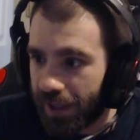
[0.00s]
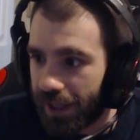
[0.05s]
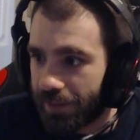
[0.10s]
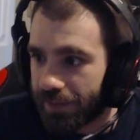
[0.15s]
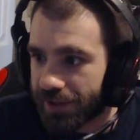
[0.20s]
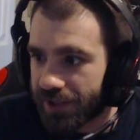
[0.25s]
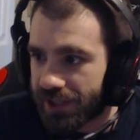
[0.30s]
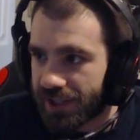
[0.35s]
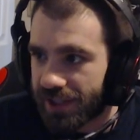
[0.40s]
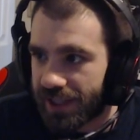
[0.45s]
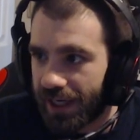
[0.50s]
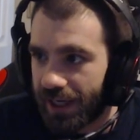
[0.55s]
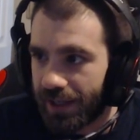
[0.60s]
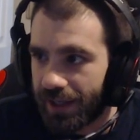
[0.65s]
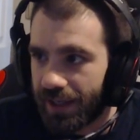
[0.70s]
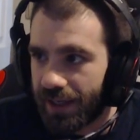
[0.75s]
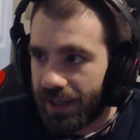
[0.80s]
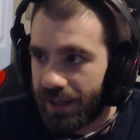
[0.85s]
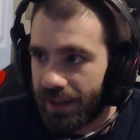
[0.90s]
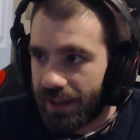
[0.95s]

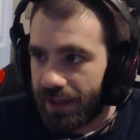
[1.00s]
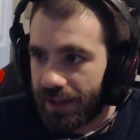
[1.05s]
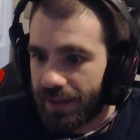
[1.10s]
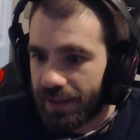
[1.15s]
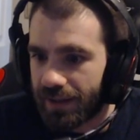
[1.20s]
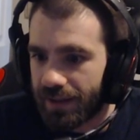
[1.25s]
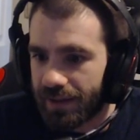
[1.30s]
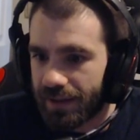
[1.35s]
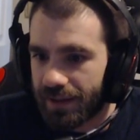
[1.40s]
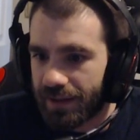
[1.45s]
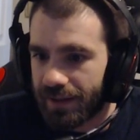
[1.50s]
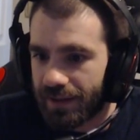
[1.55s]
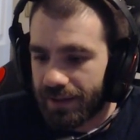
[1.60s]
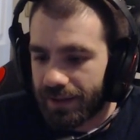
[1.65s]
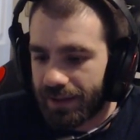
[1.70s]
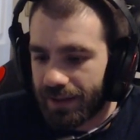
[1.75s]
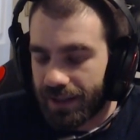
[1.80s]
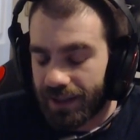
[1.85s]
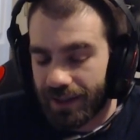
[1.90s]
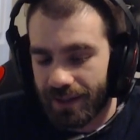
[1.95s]
say
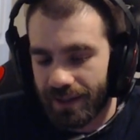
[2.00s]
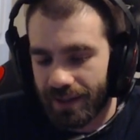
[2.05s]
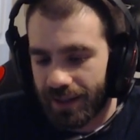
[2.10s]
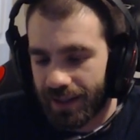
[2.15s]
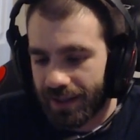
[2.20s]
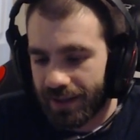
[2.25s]
I